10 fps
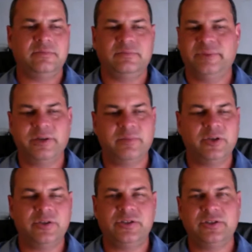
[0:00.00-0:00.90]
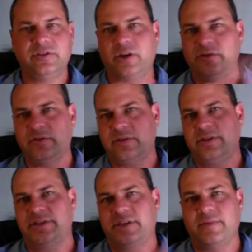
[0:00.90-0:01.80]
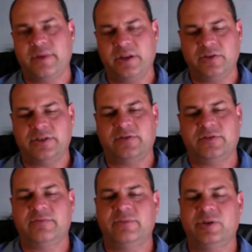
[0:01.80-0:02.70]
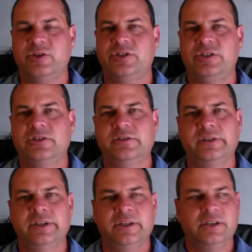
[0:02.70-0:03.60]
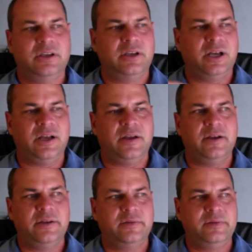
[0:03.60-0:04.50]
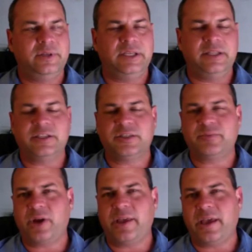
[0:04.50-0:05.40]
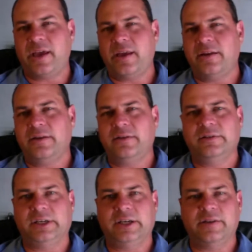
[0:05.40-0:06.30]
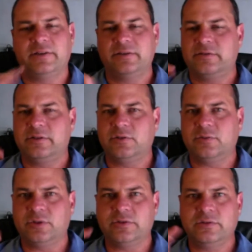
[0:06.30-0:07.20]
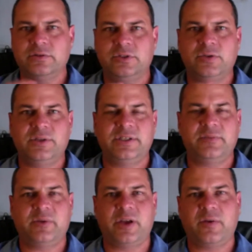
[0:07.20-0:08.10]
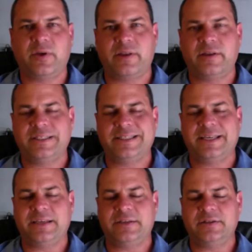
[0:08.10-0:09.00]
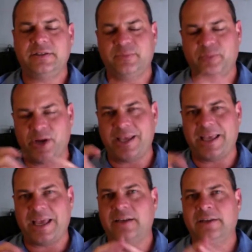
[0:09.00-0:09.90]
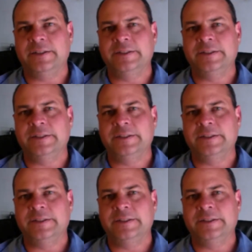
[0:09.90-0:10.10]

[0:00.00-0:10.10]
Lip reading: Bring burn shield, go to the discount, get yourself some burn shield in the spray can, the normal squeezy spray can,